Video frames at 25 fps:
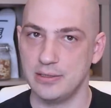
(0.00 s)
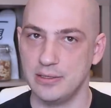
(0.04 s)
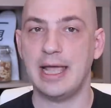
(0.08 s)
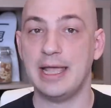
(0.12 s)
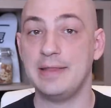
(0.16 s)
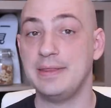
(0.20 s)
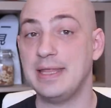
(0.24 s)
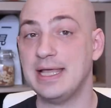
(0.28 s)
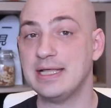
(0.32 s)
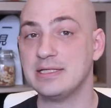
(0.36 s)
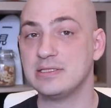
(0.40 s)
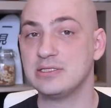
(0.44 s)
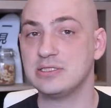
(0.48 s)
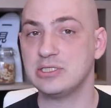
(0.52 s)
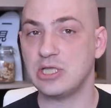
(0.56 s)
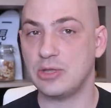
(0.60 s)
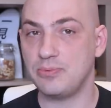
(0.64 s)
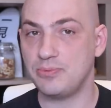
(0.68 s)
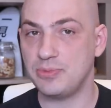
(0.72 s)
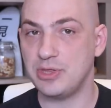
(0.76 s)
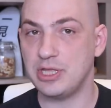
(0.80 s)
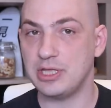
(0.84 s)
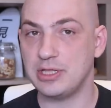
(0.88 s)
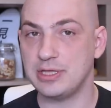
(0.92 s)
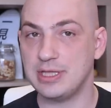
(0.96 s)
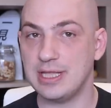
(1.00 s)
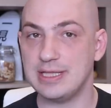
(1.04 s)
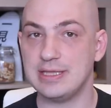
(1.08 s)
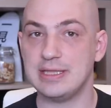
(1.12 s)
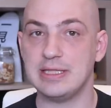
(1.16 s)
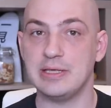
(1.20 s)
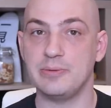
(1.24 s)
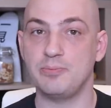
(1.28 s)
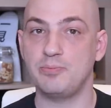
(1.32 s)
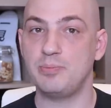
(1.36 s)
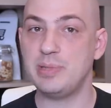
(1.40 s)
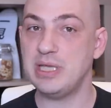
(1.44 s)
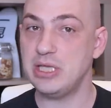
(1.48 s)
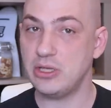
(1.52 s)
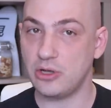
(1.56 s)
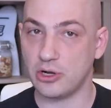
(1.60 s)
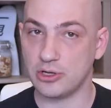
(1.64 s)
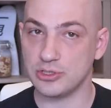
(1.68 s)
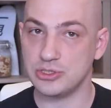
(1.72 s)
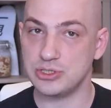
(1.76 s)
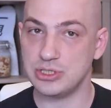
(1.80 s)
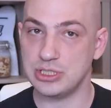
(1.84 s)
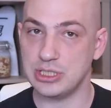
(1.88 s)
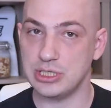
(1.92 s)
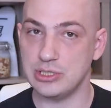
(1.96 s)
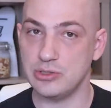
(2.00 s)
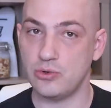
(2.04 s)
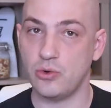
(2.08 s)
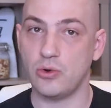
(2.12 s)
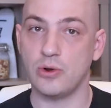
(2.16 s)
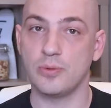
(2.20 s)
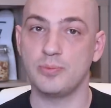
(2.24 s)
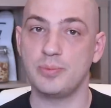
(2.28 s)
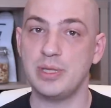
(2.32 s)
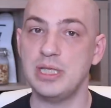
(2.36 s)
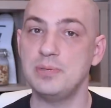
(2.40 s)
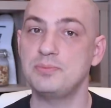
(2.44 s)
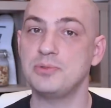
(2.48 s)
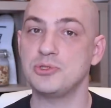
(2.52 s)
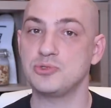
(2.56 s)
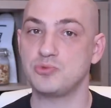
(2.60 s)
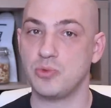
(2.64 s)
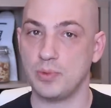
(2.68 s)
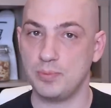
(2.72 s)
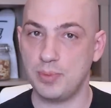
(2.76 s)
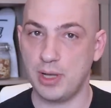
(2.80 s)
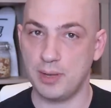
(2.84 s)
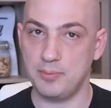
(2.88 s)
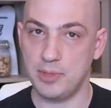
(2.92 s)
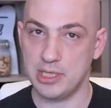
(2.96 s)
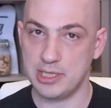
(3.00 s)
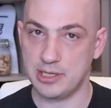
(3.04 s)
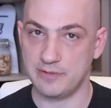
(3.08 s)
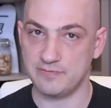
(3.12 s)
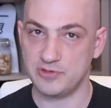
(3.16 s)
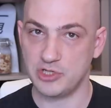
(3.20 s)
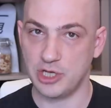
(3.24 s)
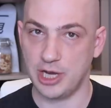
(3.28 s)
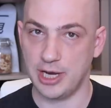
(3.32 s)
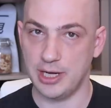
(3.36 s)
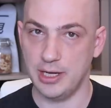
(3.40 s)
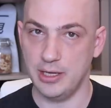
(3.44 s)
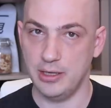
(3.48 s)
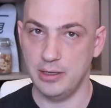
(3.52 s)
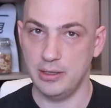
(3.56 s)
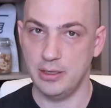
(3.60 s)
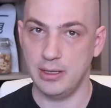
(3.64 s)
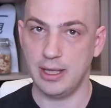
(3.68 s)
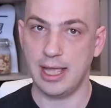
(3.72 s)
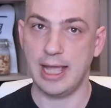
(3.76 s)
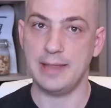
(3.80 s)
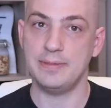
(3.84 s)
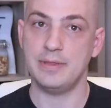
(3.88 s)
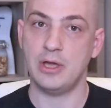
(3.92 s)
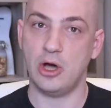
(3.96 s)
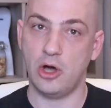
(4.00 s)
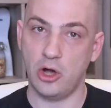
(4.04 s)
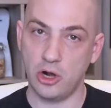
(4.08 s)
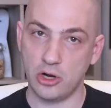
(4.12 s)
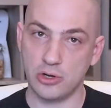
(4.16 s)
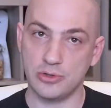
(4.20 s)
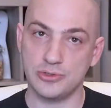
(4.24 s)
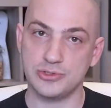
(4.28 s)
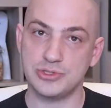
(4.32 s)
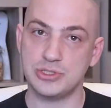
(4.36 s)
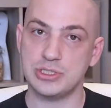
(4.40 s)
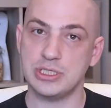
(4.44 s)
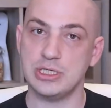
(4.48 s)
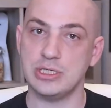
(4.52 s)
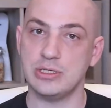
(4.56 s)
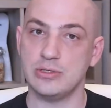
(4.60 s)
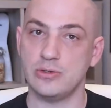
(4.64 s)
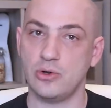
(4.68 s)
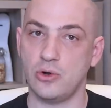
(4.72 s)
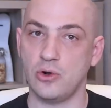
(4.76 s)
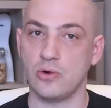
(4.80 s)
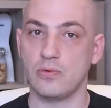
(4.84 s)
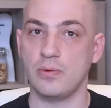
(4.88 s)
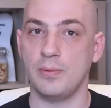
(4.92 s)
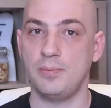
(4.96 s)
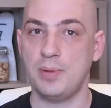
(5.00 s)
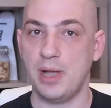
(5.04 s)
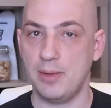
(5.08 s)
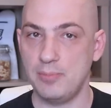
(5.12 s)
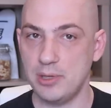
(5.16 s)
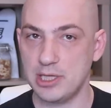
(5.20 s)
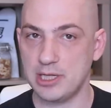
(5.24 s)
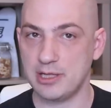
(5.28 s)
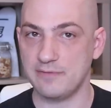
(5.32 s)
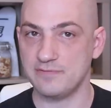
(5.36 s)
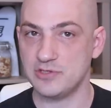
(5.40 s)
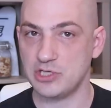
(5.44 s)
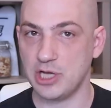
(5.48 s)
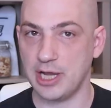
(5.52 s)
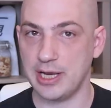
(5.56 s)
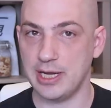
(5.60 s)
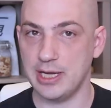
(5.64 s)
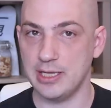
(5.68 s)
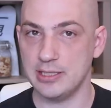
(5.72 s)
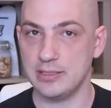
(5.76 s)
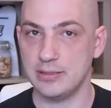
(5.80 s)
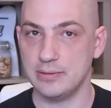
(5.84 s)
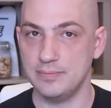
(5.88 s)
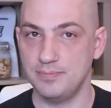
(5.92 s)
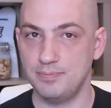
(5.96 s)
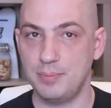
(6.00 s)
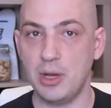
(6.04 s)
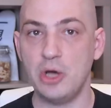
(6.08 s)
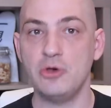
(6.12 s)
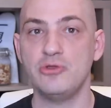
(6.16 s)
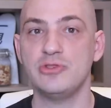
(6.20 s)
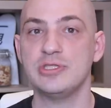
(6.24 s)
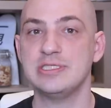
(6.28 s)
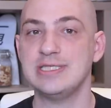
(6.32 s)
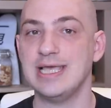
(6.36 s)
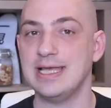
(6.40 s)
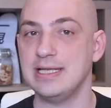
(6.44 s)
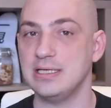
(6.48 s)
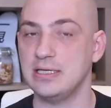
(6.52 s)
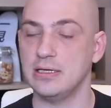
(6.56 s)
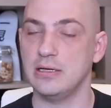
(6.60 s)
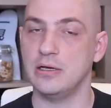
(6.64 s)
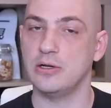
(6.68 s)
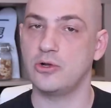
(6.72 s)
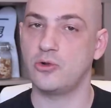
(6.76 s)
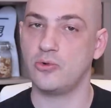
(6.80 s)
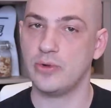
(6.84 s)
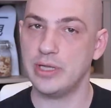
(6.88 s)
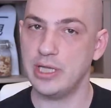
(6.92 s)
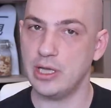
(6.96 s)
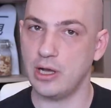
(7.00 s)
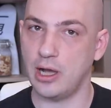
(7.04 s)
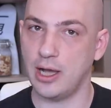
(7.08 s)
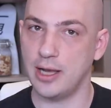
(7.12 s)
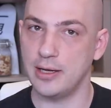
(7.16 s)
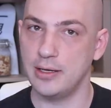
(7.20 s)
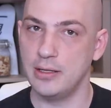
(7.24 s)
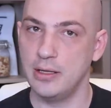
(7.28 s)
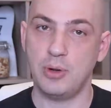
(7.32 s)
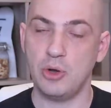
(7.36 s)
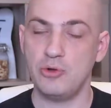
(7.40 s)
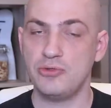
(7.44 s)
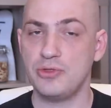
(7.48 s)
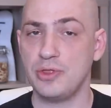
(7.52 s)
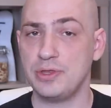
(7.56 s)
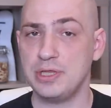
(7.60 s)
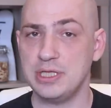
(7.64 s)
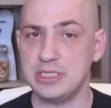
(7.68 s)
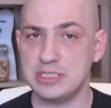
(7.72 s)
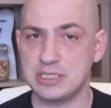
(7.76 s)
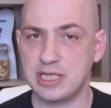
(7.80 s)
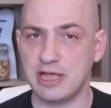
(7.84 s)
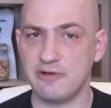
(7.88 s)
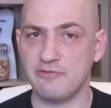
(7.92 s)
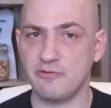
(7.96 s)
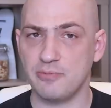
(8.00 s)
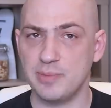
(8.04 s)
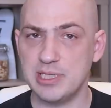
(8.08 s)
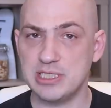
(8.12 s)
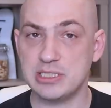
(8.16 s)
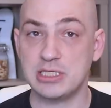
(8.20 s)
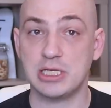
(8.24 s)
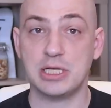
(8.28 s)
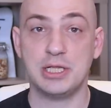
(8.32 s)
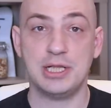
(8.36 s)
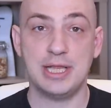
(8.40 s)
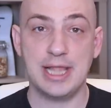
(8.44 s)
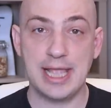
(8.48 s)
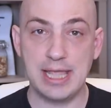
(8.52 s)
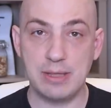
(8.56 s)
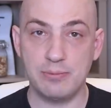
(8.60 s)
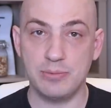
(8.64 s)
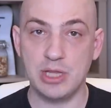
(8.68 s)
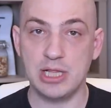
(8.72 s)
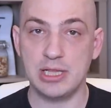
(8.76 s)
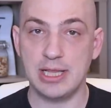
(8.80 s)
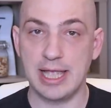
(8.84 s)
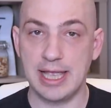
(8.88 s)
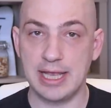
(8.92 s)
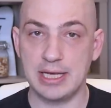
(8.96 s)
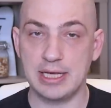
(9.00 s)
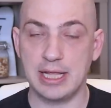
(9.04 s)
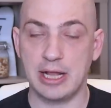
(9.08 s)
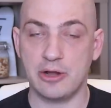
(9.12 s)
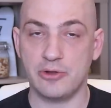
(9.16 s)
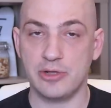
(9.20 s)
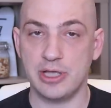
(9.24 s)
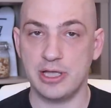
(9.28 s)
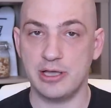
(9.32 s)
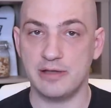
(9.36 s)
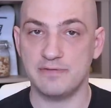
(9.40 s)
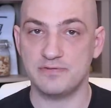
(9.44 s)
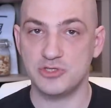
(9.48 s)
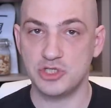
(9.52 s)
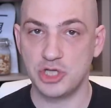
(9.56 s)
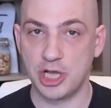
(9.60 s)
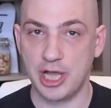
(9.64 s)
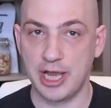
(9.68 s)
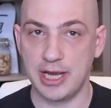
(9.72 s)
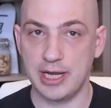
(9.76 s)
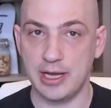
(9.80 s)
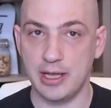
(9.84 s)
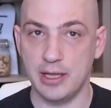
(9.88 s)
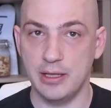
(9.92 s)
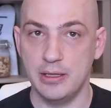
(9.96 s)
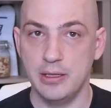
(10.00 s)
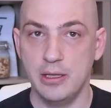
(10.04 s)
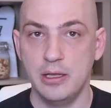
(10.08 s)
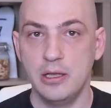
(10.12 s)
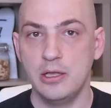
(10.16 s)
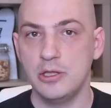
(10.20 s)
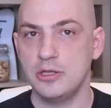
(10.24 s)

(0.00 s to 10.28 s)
And that's something that the PRC, or People's Republic of China, and the ROC, or Republic of China, both tend to agree on. Both of these governments claim the land area of China.